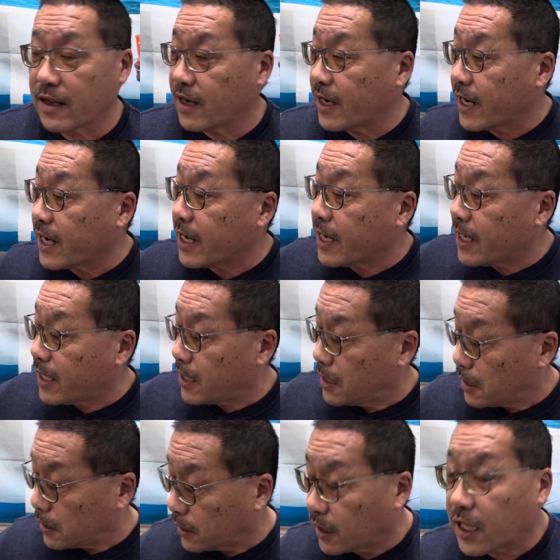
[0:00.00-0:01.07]
I had
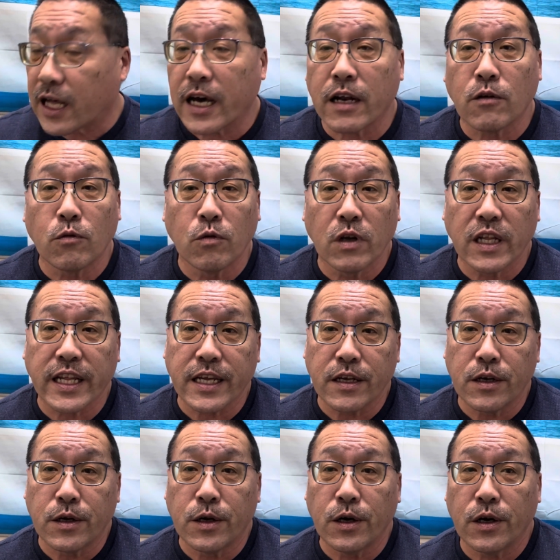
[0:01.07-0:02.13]
a lot of really
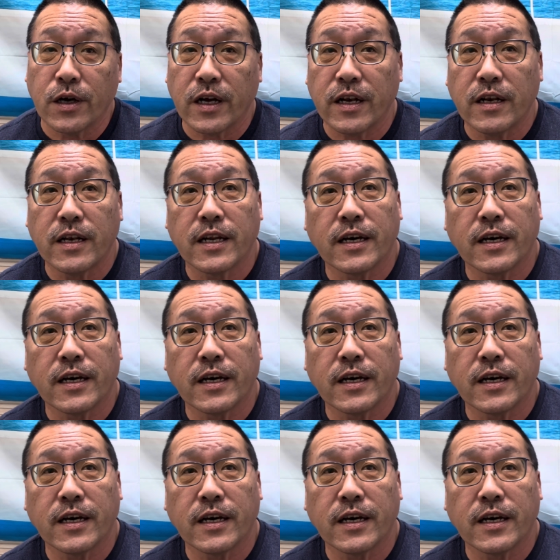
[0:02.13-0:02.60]
good